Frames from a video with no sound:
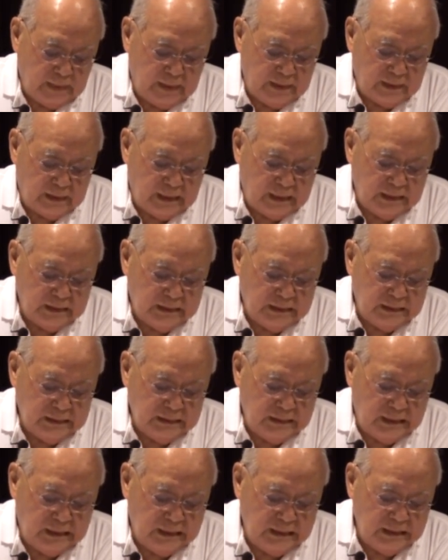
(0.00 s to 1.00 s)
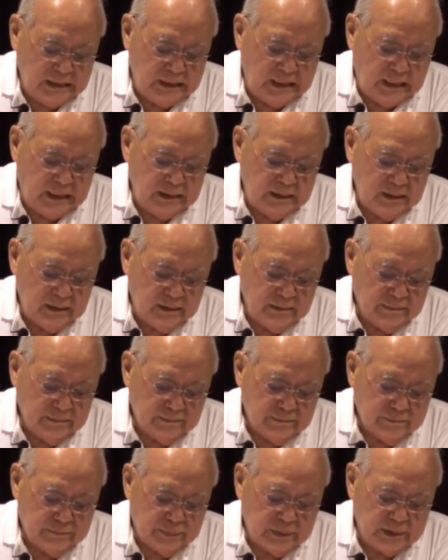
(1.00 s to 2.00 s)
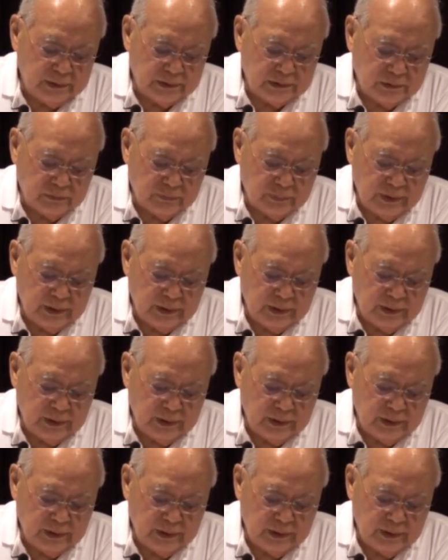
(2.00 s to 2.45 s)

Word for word: In 1988, President